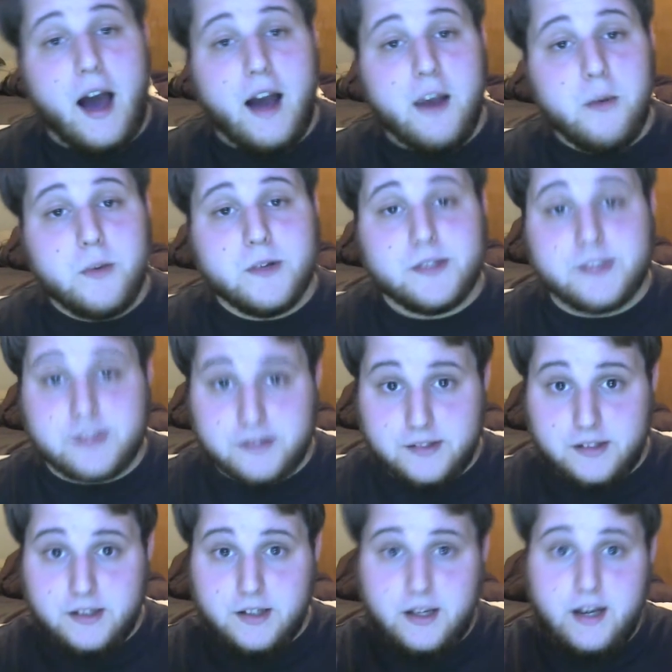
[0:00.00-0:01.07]
I was
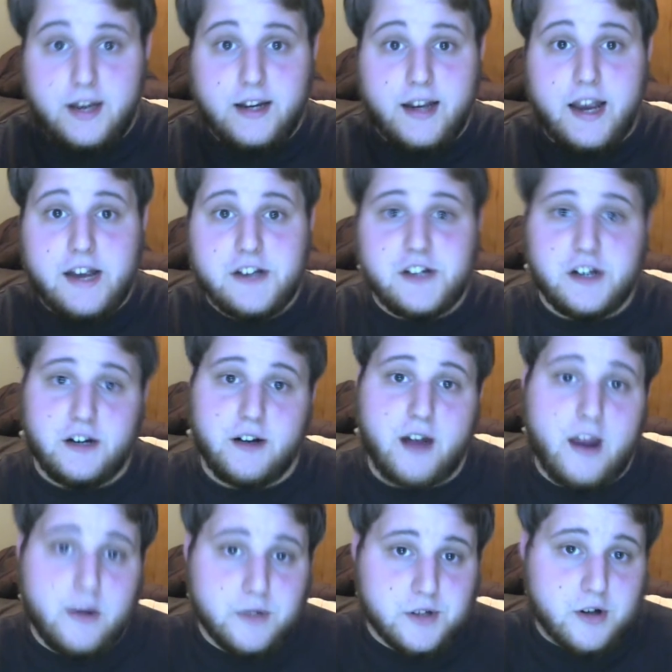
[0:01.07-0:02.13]
engaging.
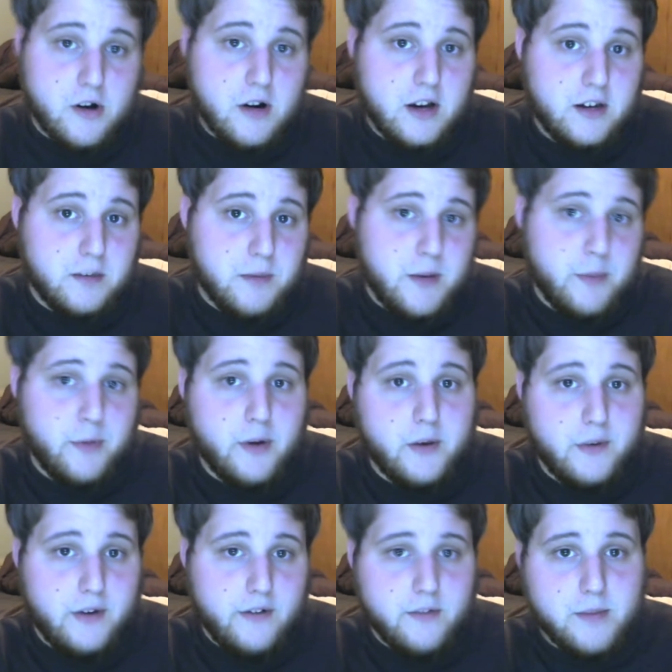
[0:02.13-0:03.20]
I was talking to people I
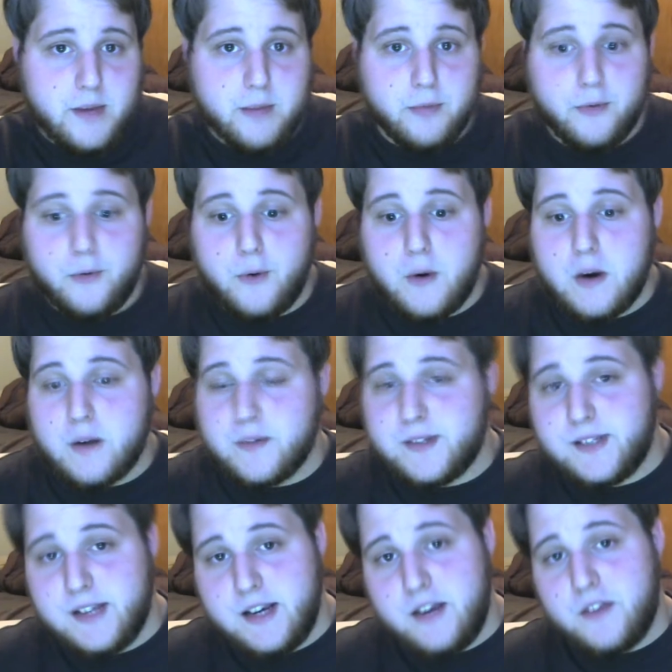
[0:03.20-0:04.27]
would never meet before. I was
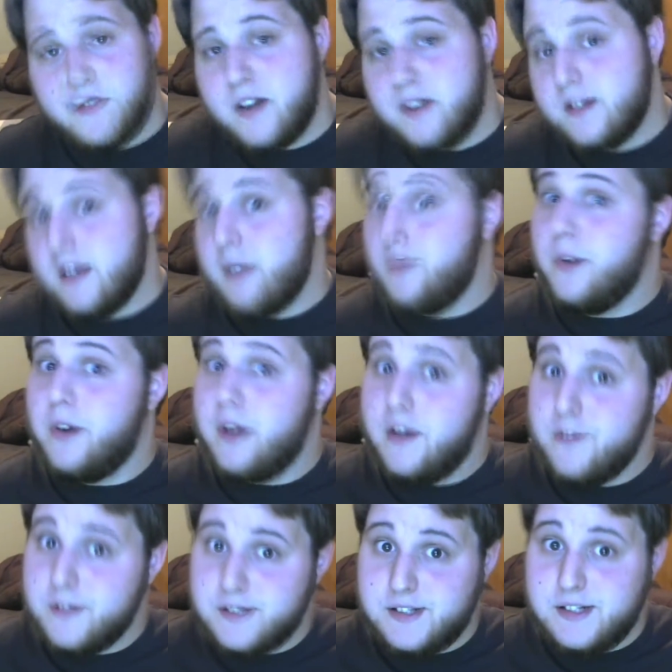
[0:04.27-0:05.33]
seeing things I will
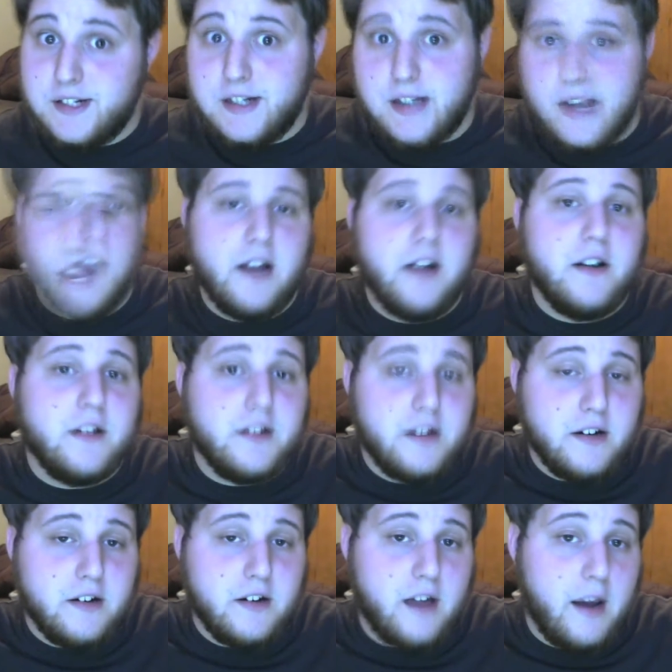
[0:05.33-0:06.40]
never see again
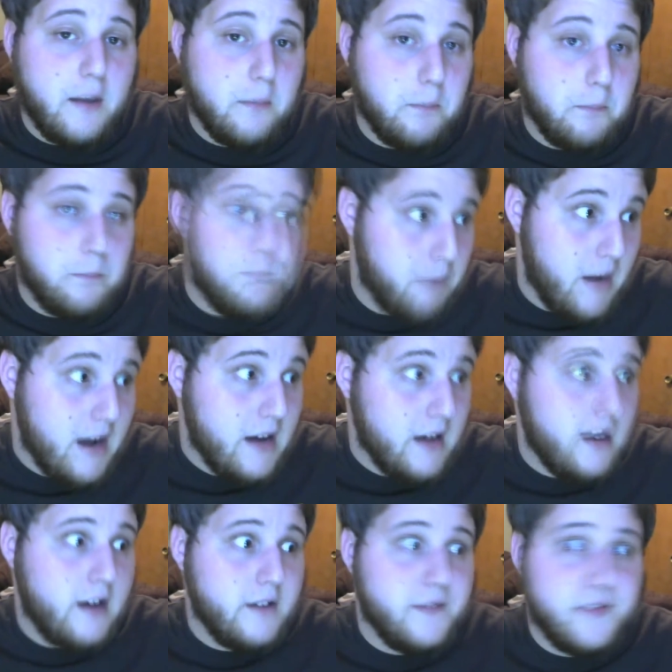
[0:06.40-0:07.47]
and might
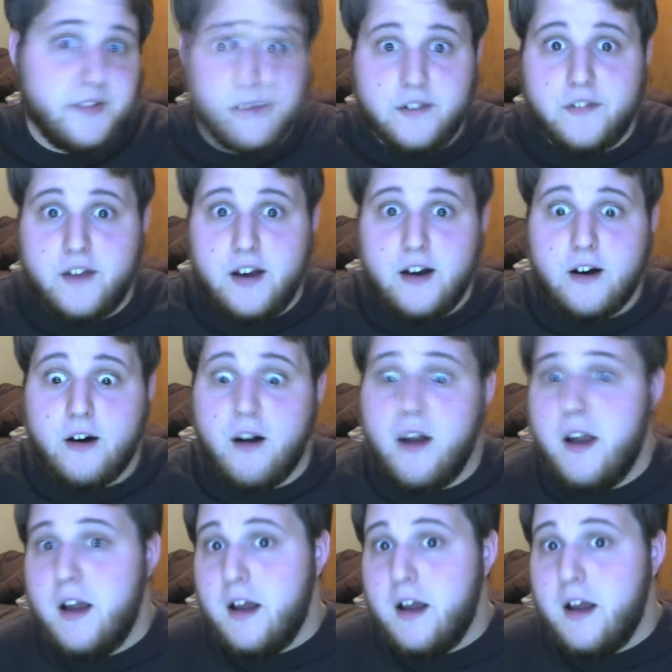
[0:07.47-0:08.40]
not have seen there.